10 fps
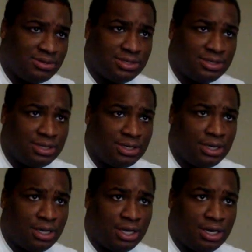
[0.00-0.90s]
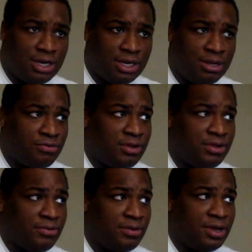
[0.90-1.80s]
see. I
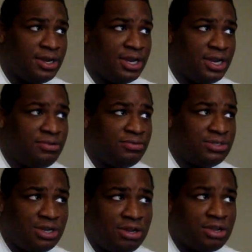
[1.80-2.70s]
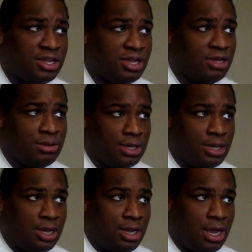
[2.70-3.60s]
agree. And he was talking
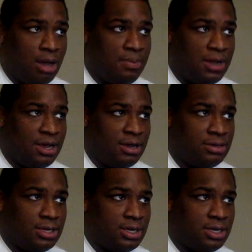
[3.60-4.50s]
about